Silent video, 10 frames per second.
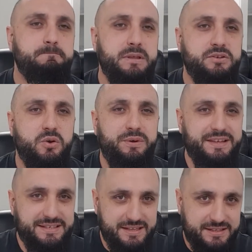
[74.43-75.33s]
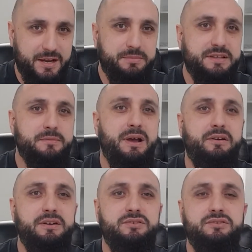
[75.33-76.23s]
So when there's contempt in the
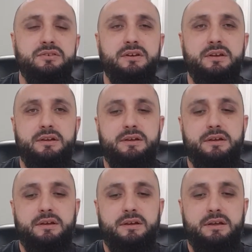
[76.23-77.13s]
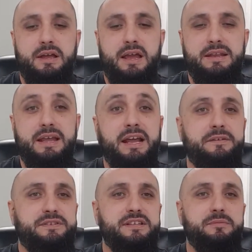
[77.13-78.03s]
marriage and
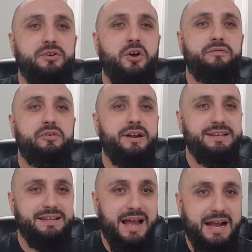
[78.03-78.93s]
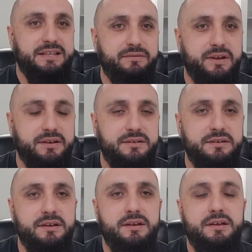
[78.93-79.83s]
negative sentiment override is activated,
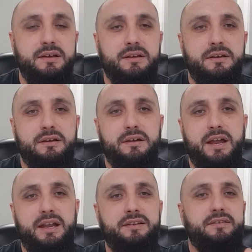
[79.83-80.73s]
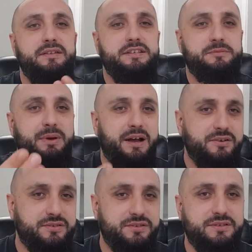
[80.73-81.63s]
anything the
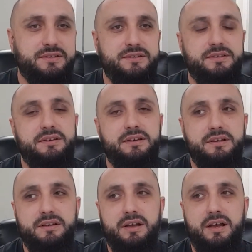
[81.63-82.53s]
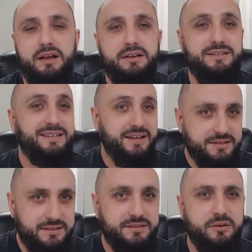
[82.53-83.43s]
spouse
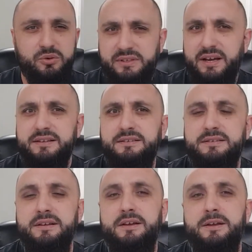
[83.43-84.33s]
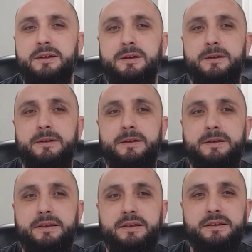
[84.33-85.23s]
says or does
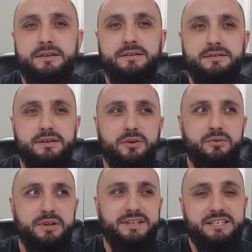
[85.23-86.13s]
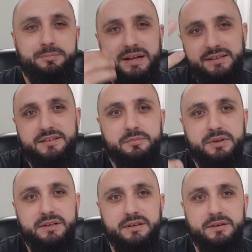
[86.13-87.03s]
is, it's expected to
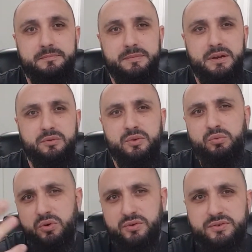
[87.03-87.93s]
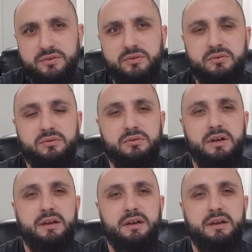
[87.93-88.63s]
be, the worst, or